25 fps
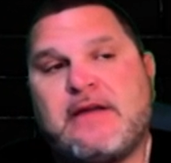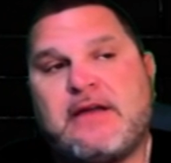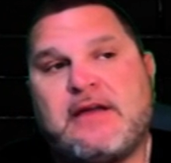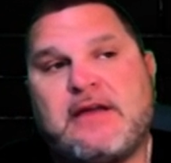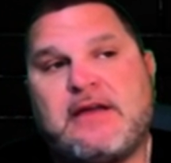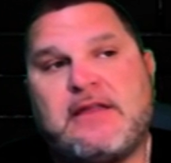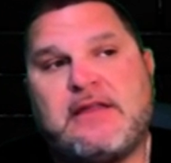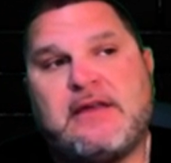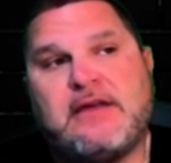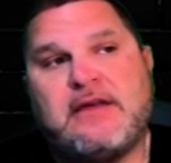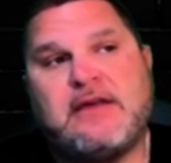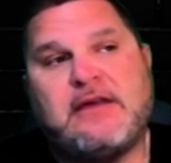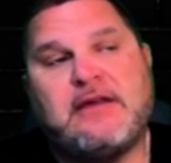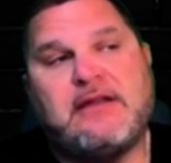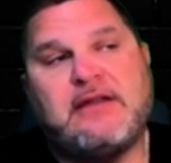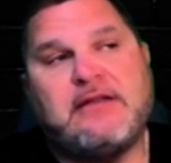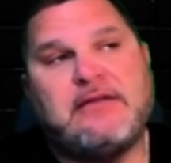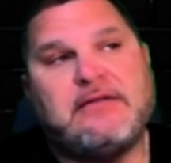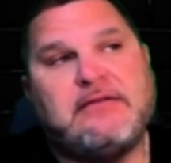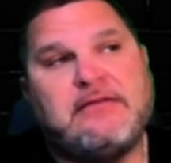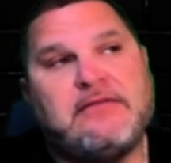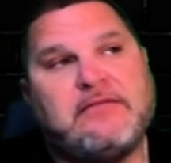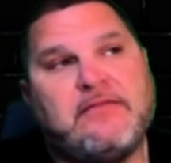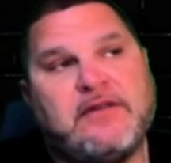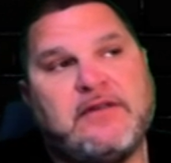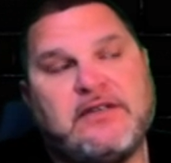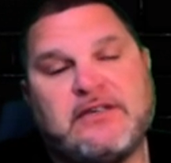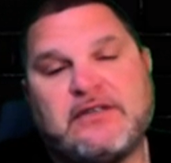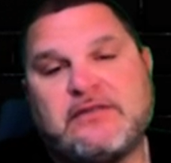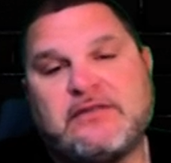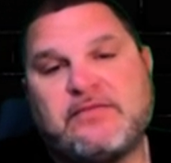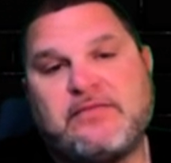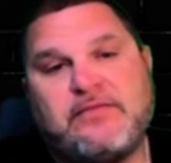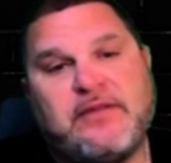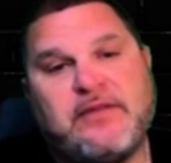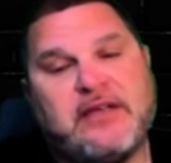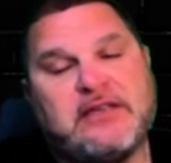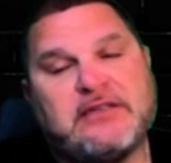And then we
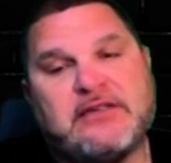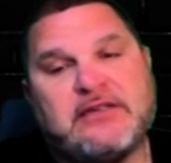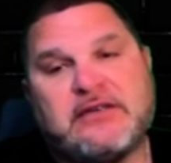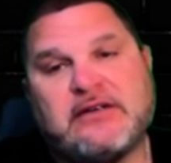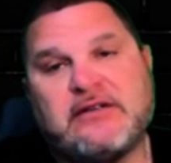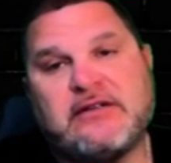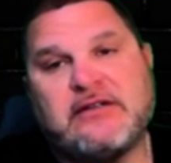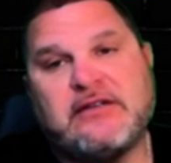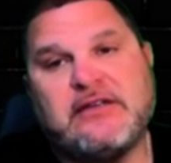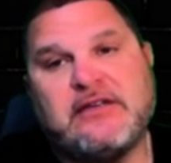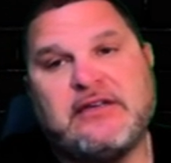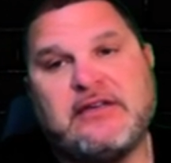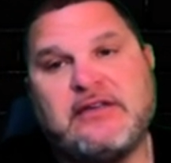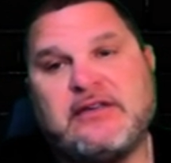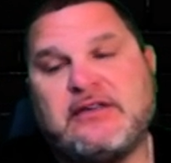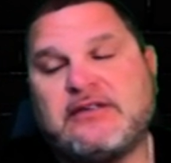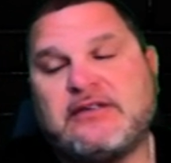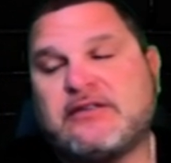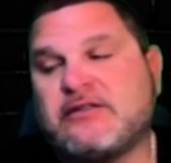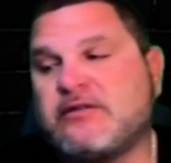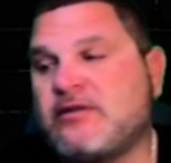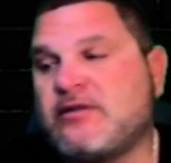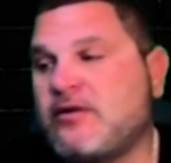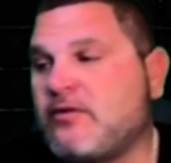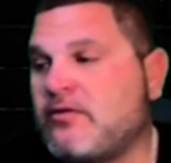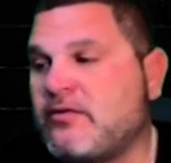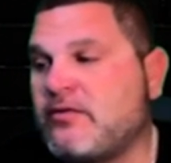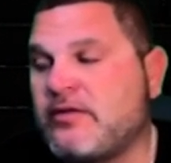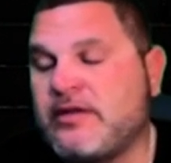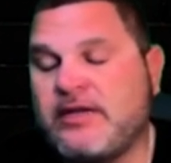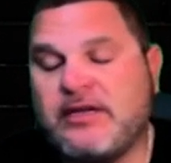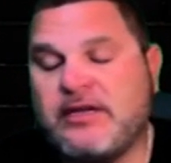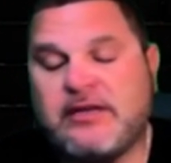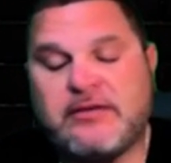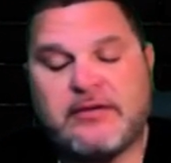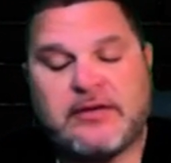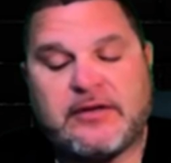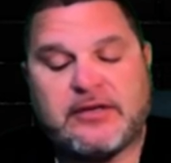just basically
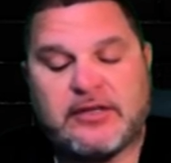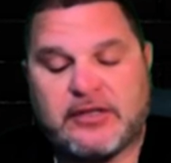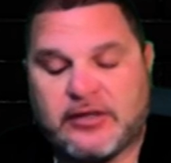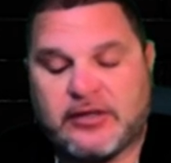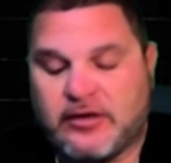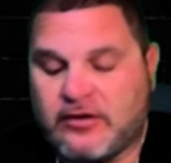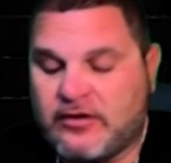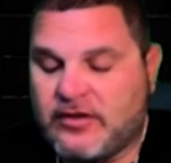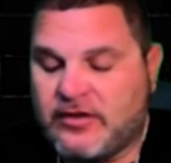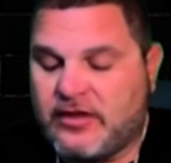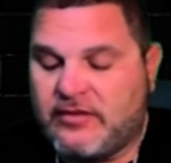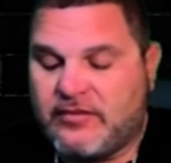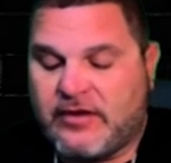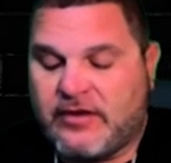slowly but surely,